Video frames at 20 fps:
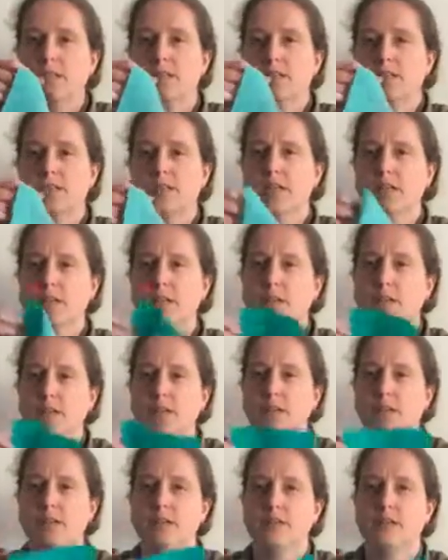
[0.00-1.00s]
see them
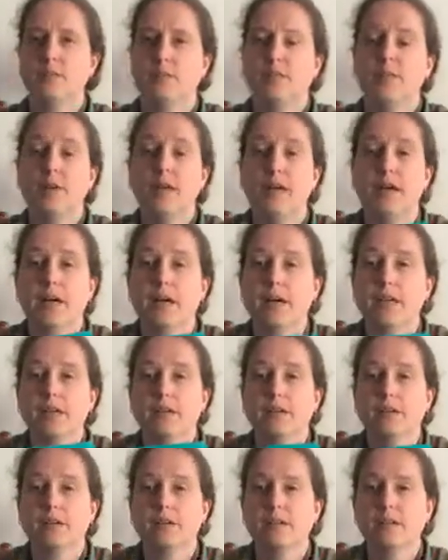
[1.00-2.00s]
and reply
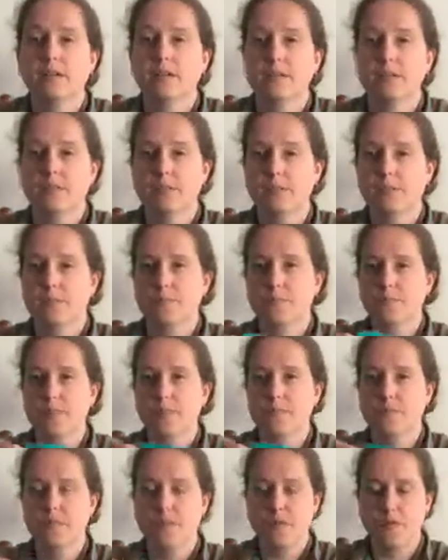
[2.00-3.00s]
from
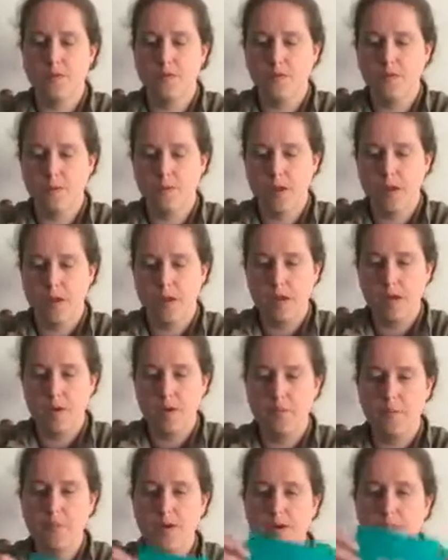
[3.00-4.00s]
my phone.
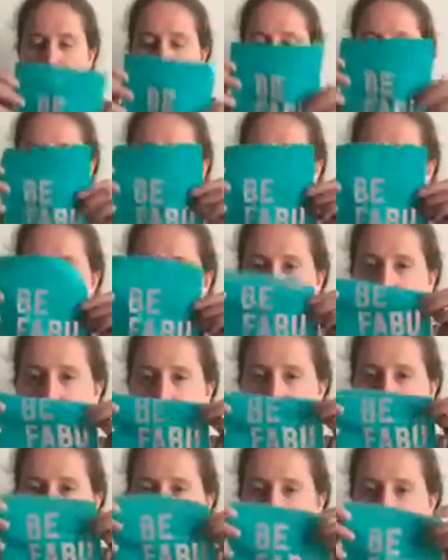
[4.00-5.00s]
But okay,
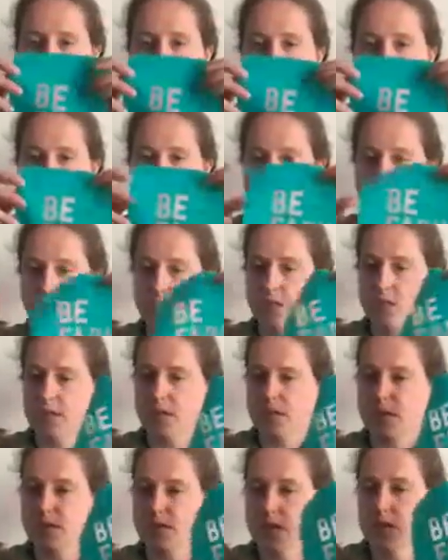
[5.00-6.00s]
so we're going to do the
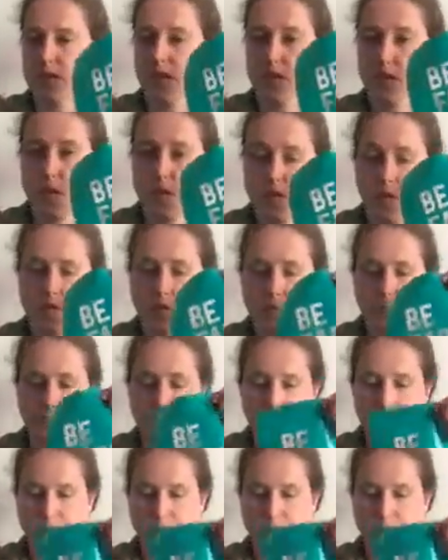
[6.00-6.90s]
lettering in gold.